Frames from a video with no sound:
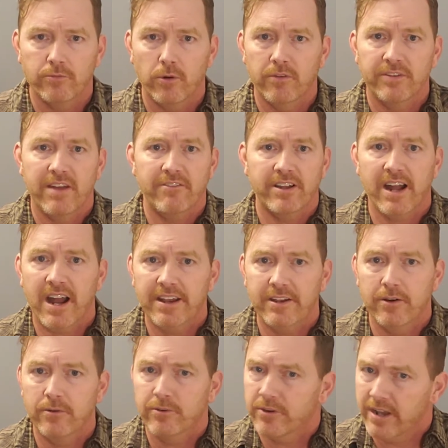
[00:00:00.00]
Well, if you have a
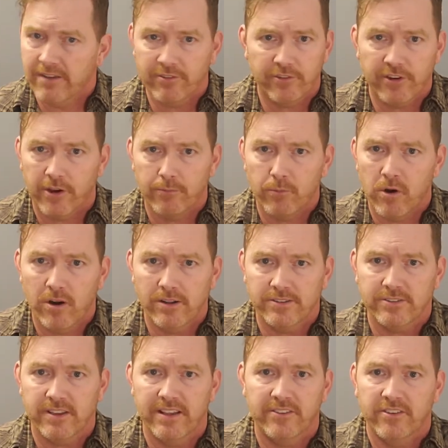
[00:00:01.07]
condo, you're gonna have a shared wall,
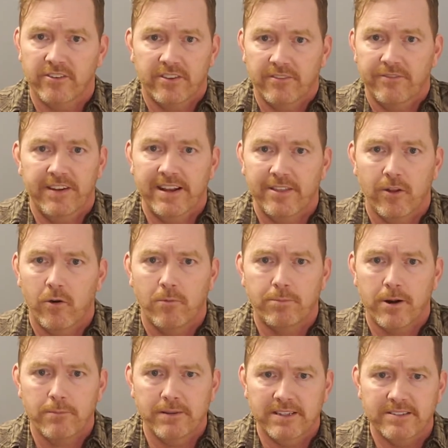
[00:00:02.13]
so that just defeated the whole
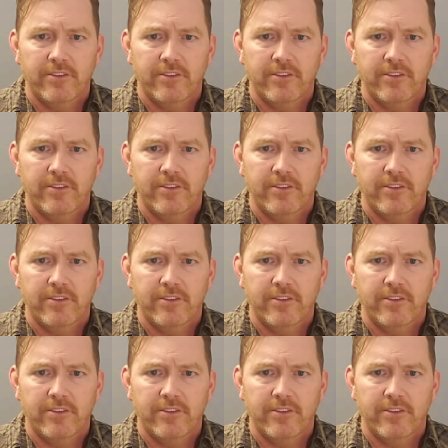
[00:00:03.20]
purpose.